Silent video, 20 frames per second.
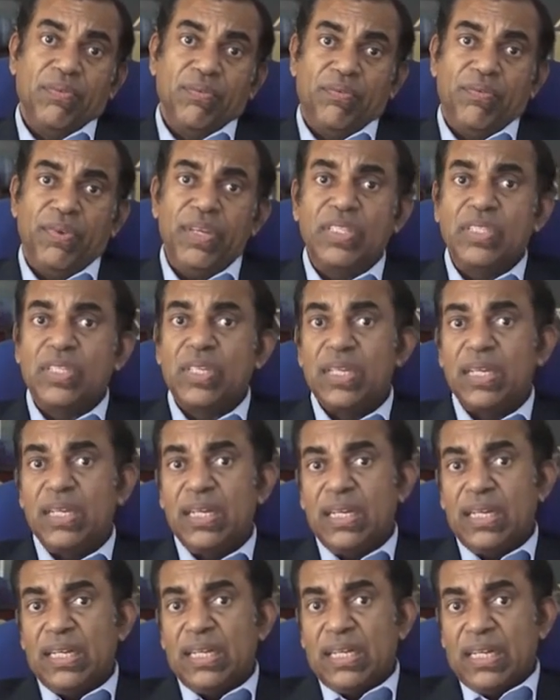which
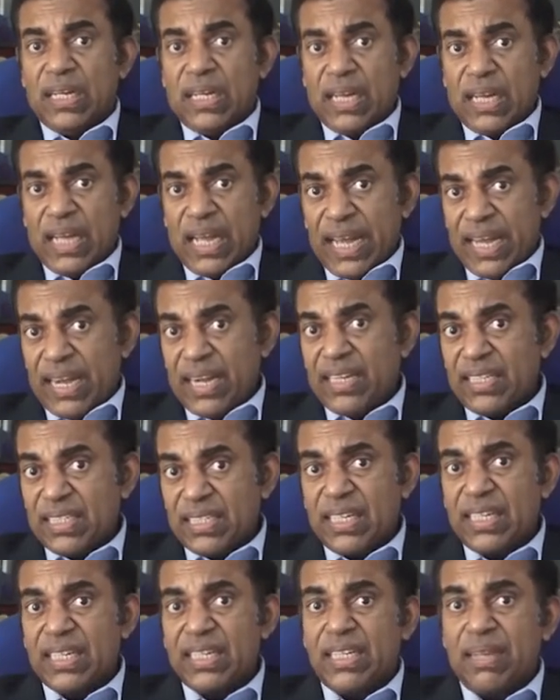
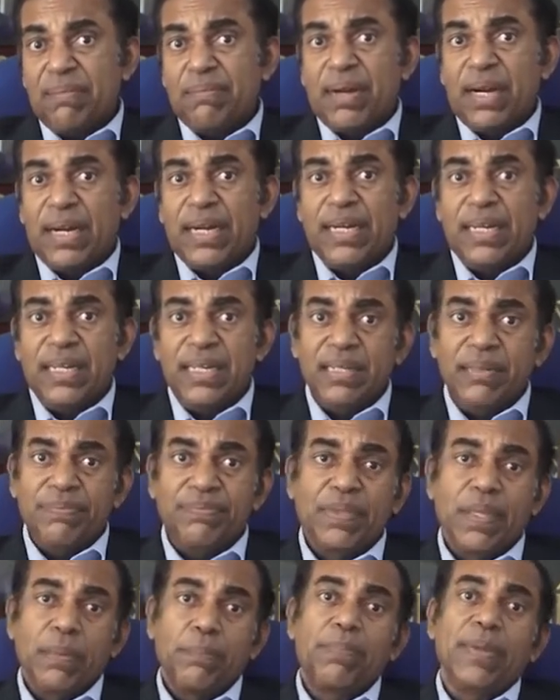arrested them under
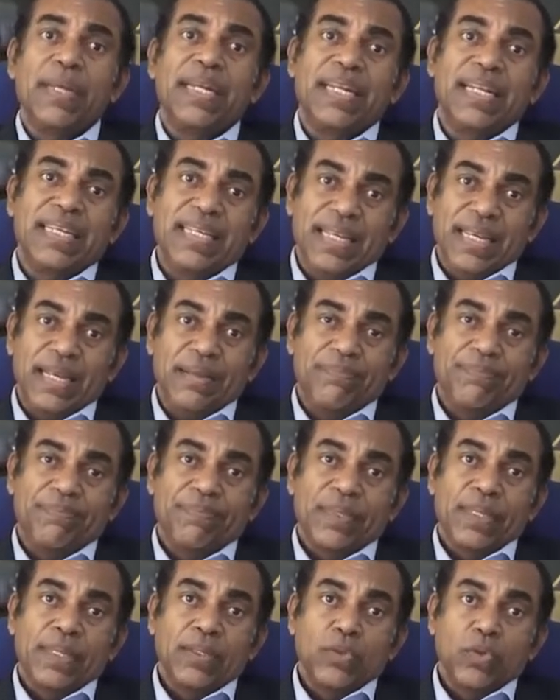PTA.
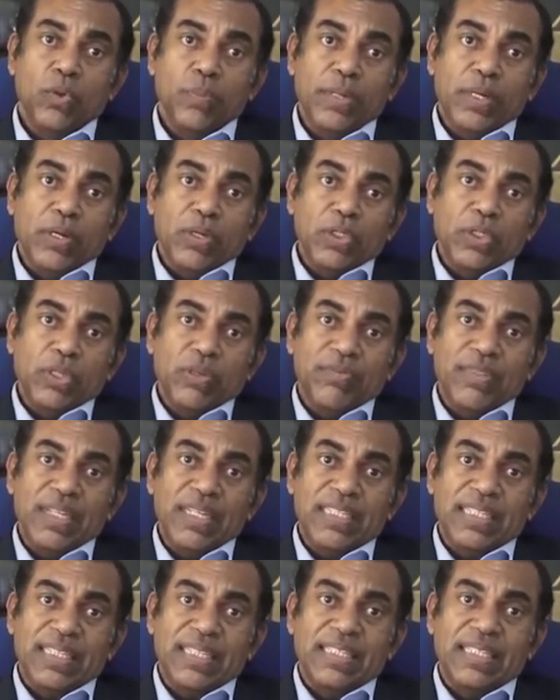So because of
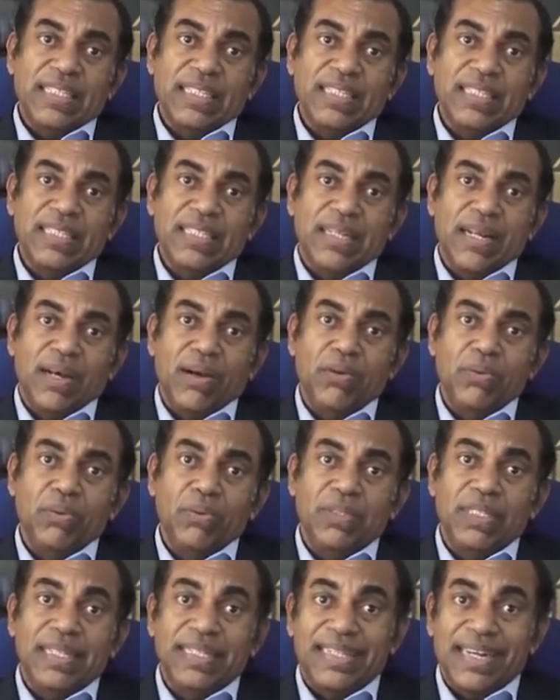these reasons, now
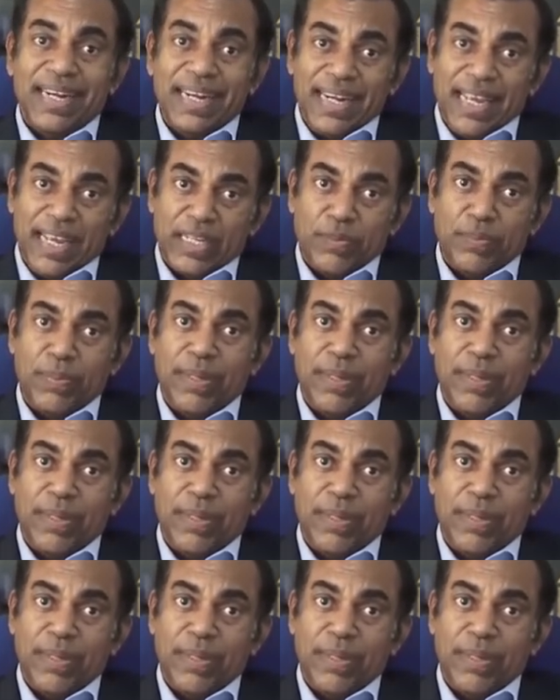the trend has